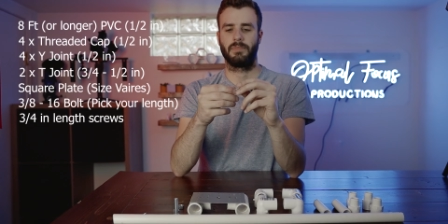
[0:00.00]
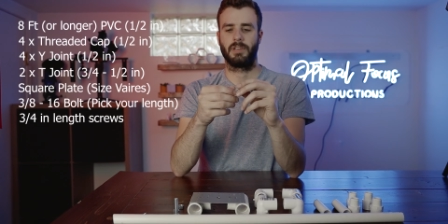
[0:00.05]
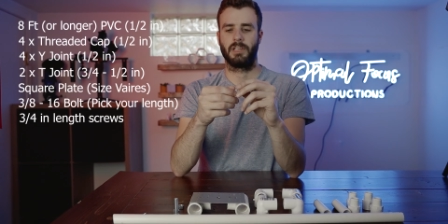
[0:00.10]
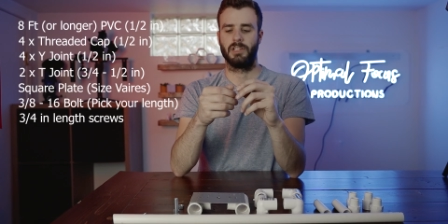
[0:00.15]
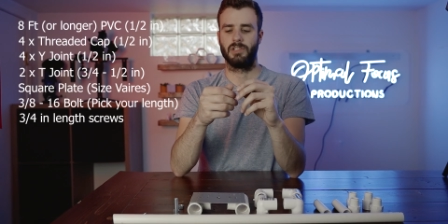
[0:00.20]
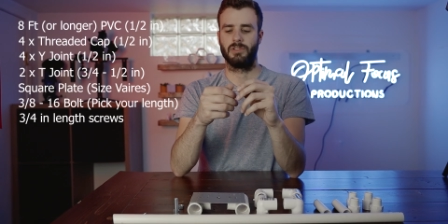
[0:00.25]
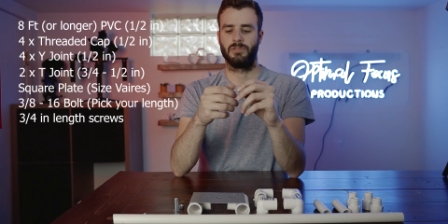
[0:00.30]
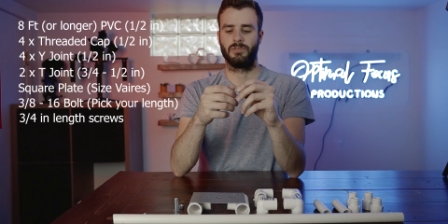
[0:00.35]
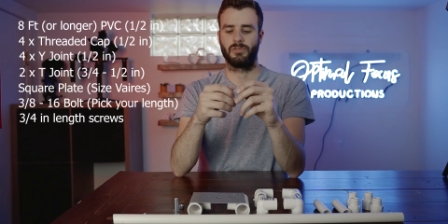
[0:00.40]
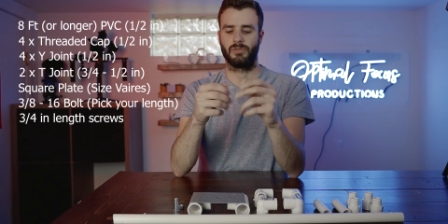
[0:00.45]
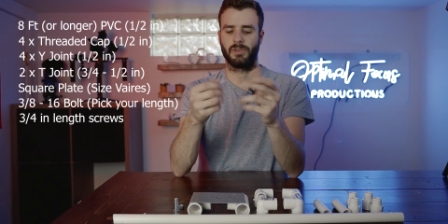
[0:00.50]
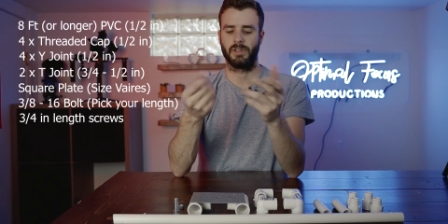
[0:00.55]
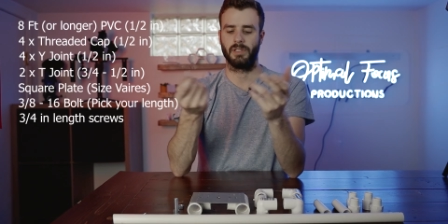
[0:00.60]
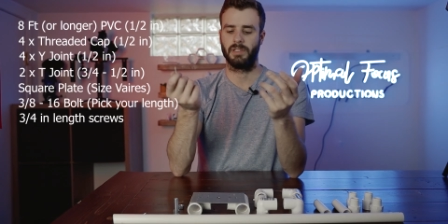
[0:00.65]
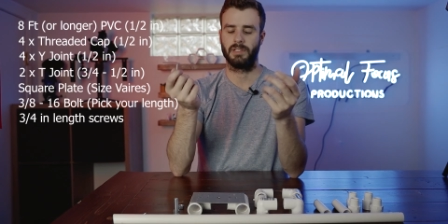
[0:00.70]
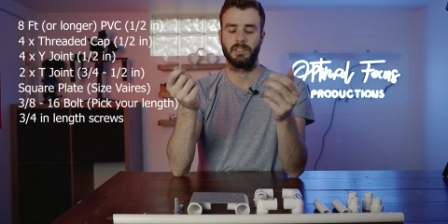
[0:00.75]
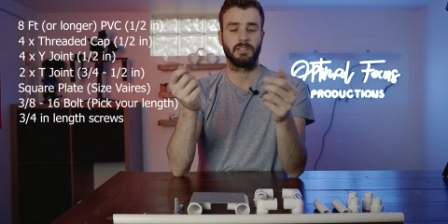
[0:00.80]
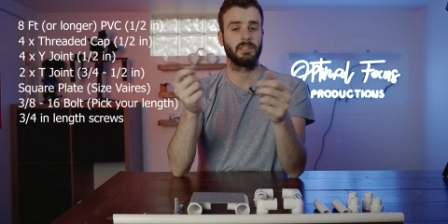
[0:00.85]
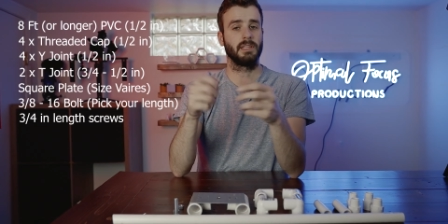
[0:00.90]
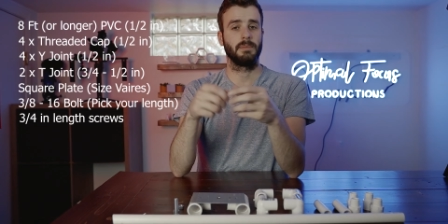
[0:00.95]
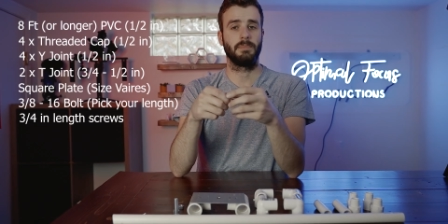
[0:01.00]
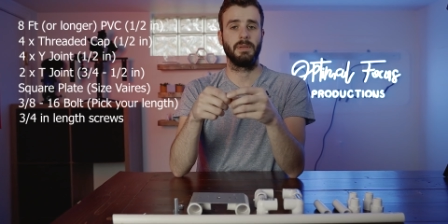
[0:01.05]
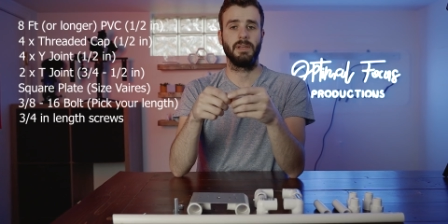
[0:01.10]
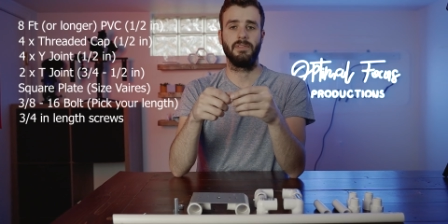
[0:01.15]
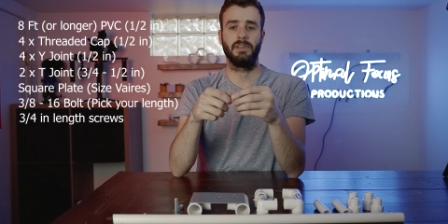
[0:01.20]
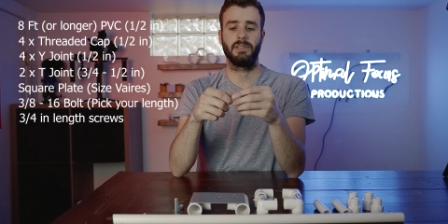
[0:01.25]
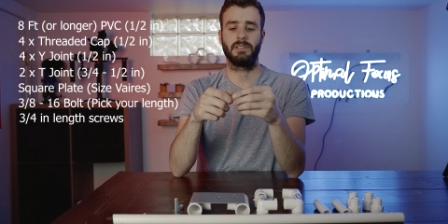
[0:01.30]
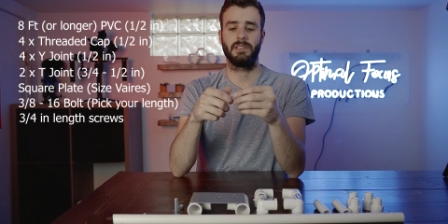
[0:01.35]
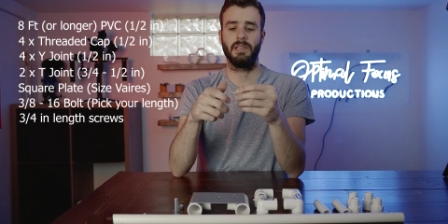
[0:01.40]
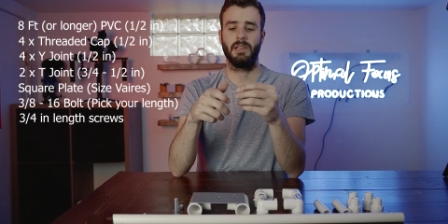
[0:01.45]
can drill into the
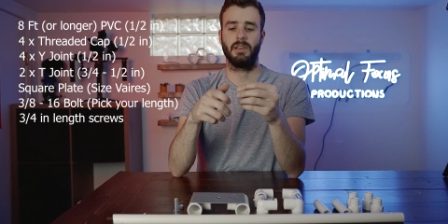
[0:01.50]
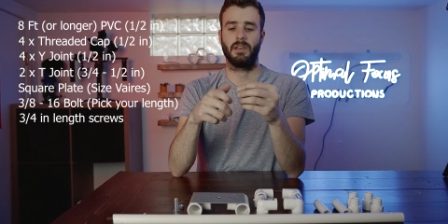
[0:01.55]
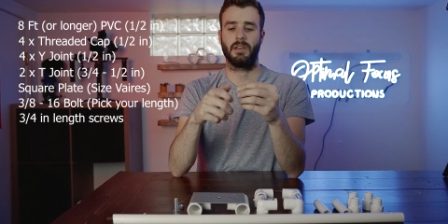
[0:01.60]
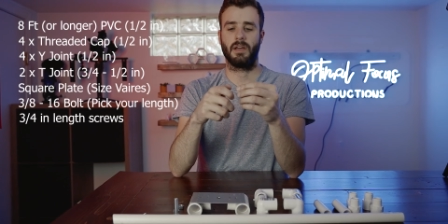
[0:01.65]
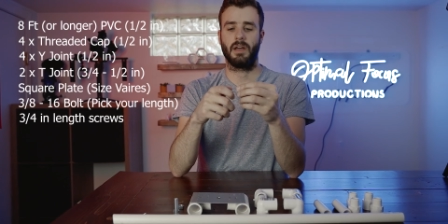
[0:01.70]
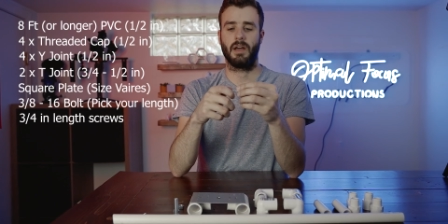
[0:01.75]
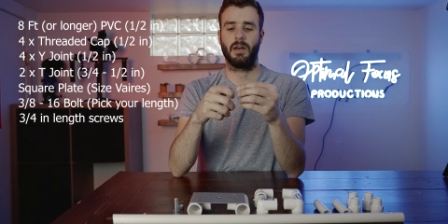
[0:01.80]
PVC.